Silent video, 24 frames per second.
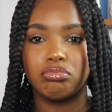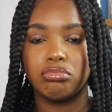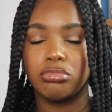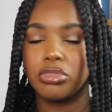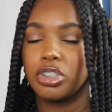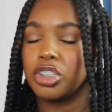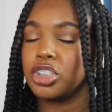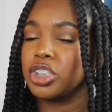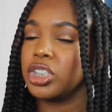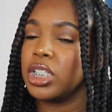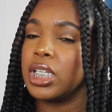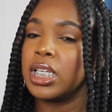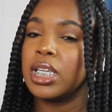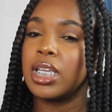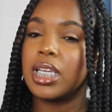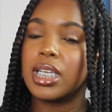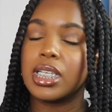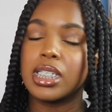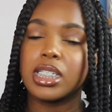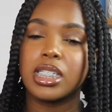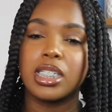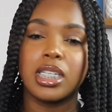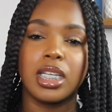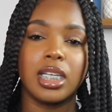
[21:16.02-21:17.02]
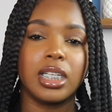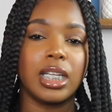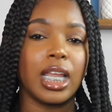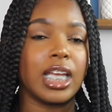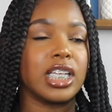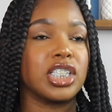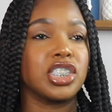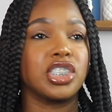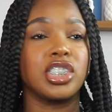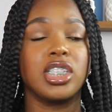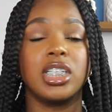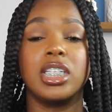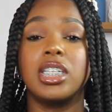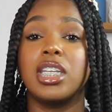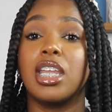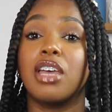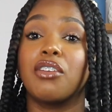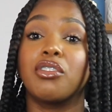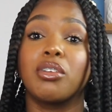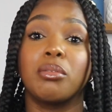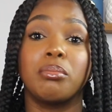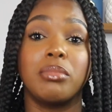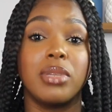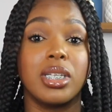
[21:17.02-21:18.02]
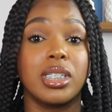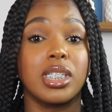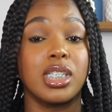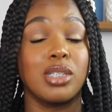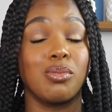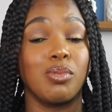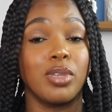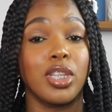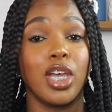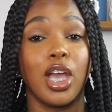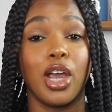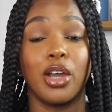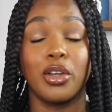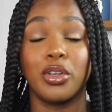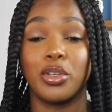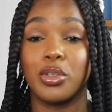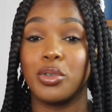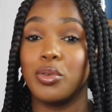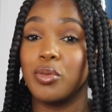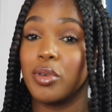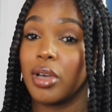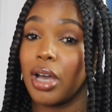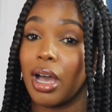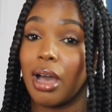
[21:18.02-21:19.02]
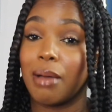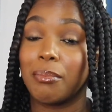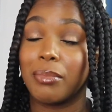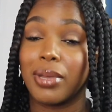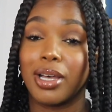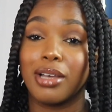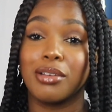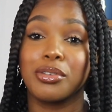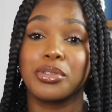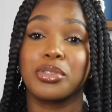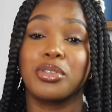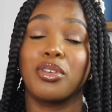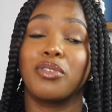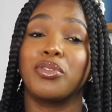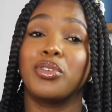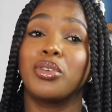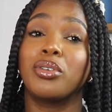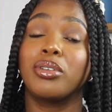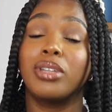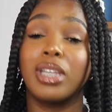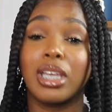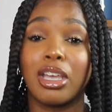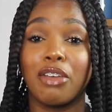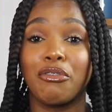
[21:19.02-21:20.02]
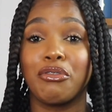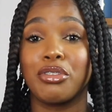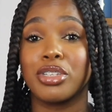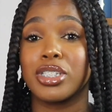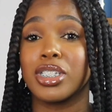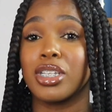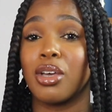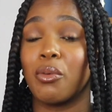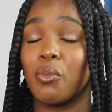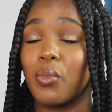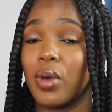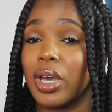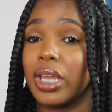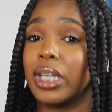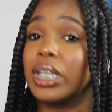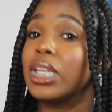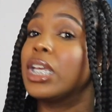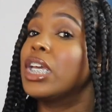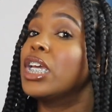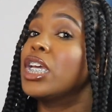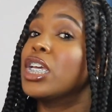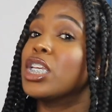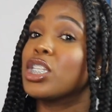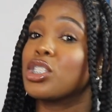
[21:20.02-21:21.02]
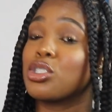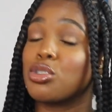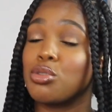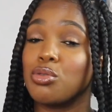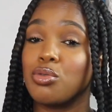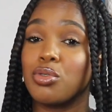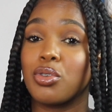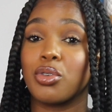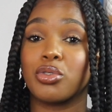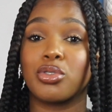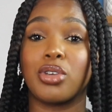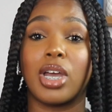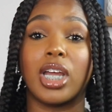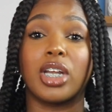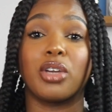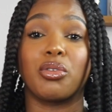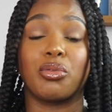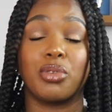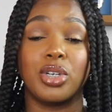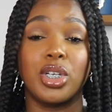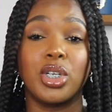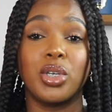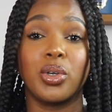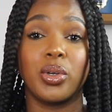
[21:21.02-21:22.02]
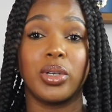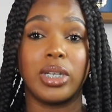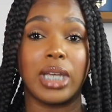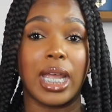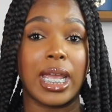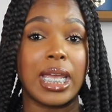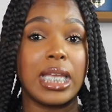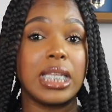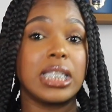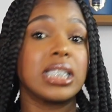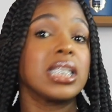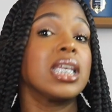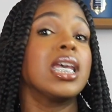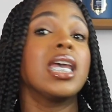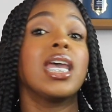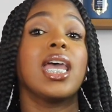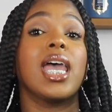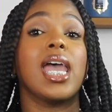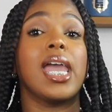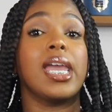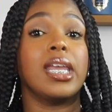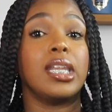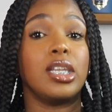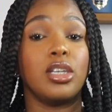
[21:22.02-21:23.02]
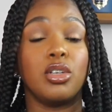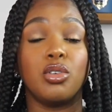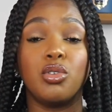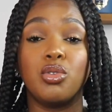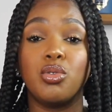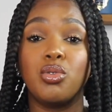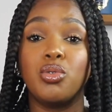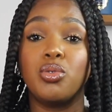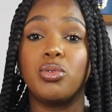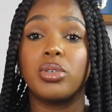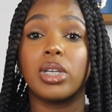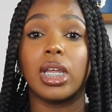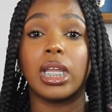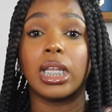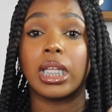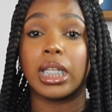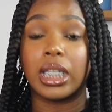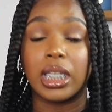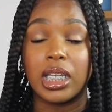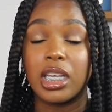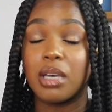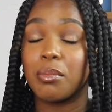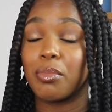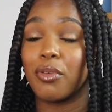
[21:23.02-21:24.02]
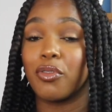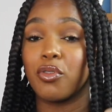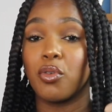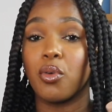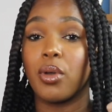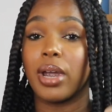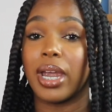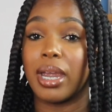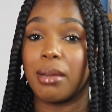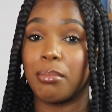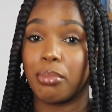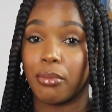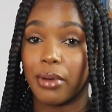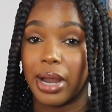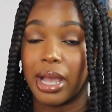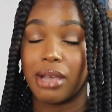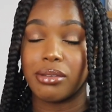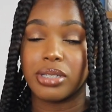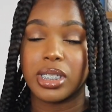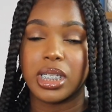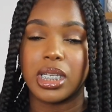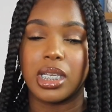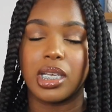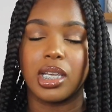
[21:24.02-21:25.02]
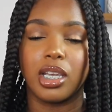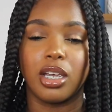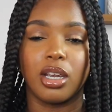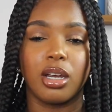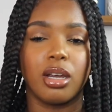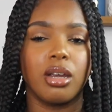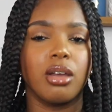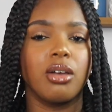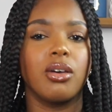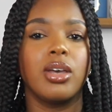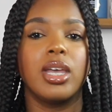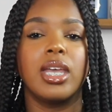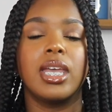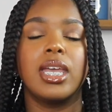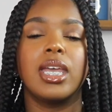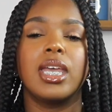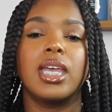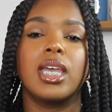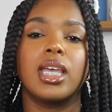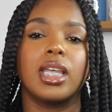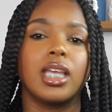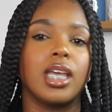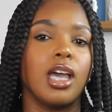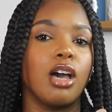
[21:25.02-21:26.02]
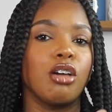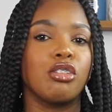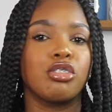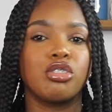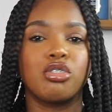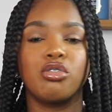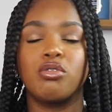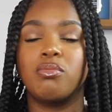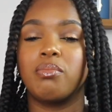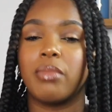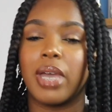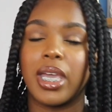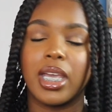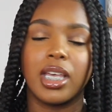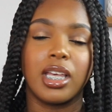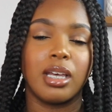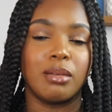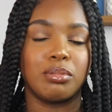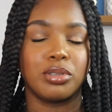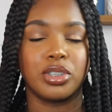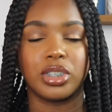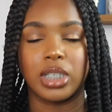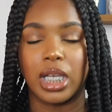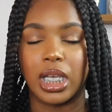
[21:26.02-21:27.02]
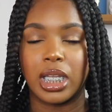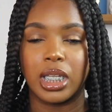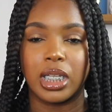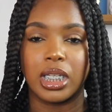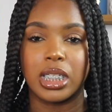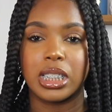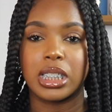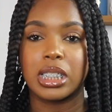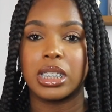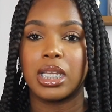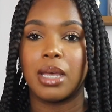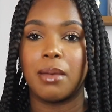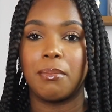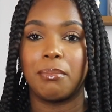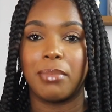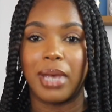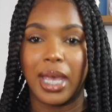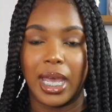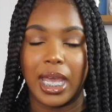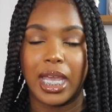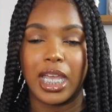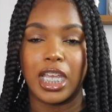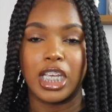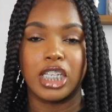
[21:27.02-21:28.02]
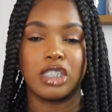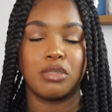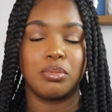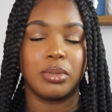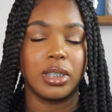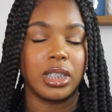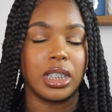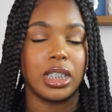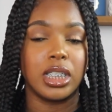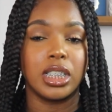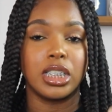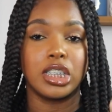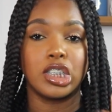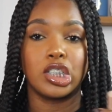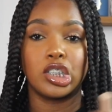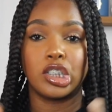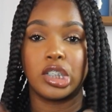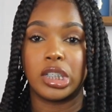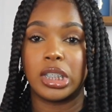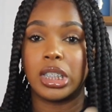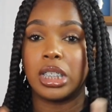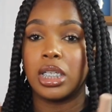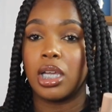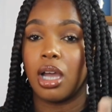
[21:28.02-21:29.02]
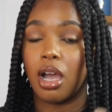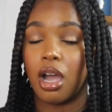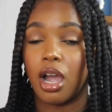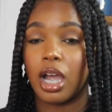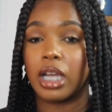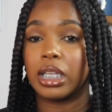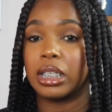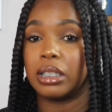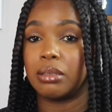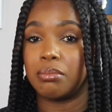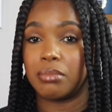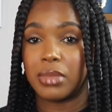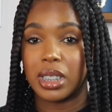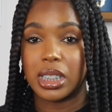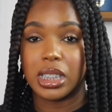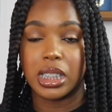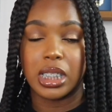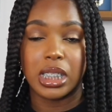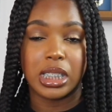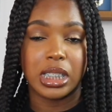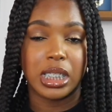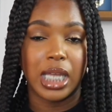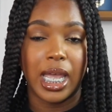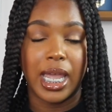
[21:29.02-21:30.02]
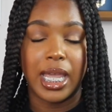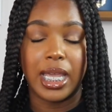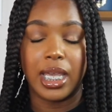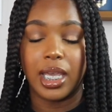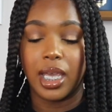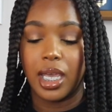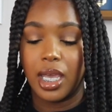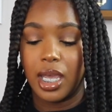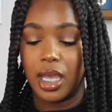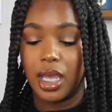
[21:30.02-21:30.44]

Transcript: she is the like she never misses with her nude combo so if you're looking for someone to try to recreate a nude lip for a brown skin girl go to makeup shayla's page because she hardly misses like